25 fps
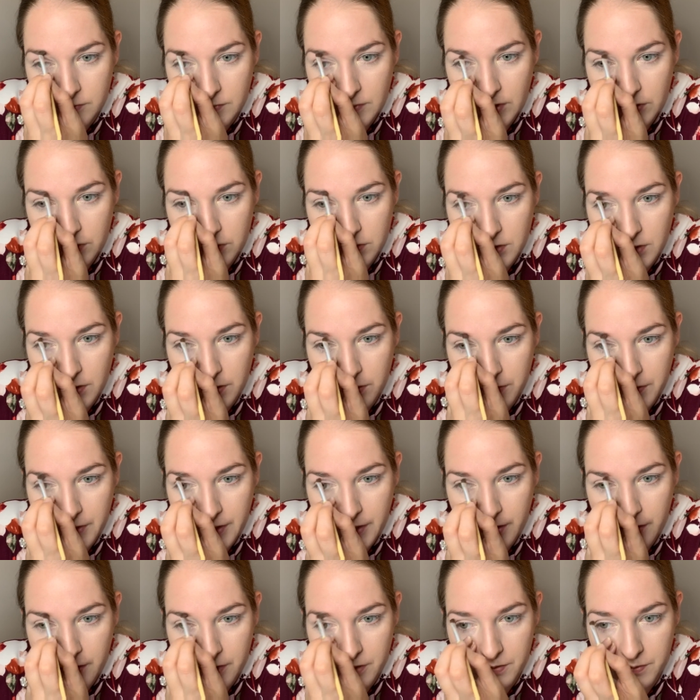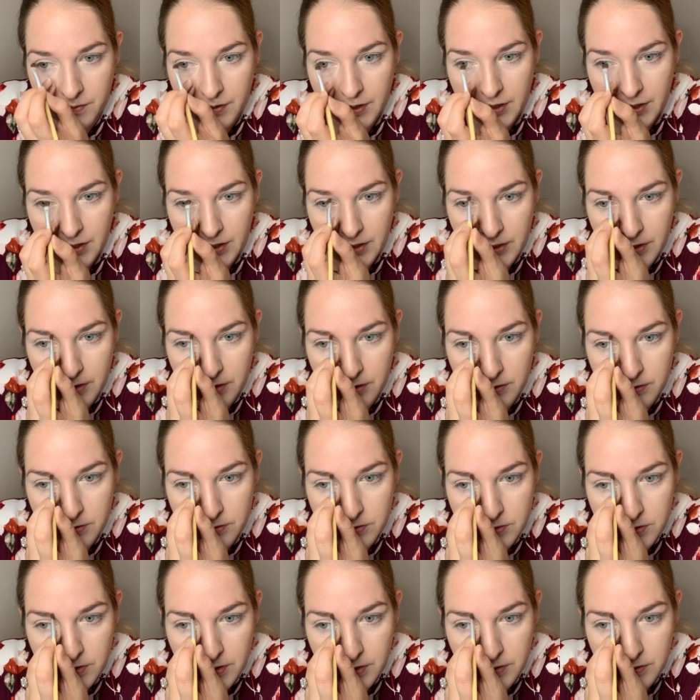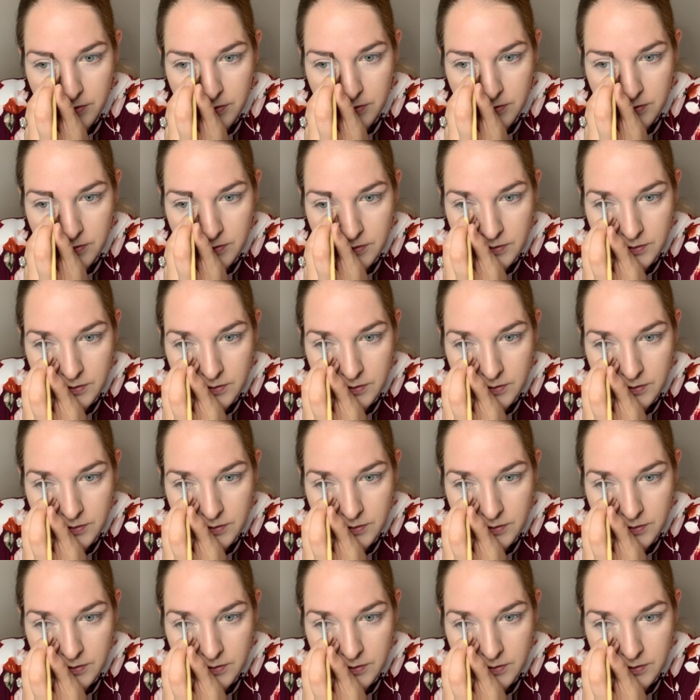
There's no hair right here, so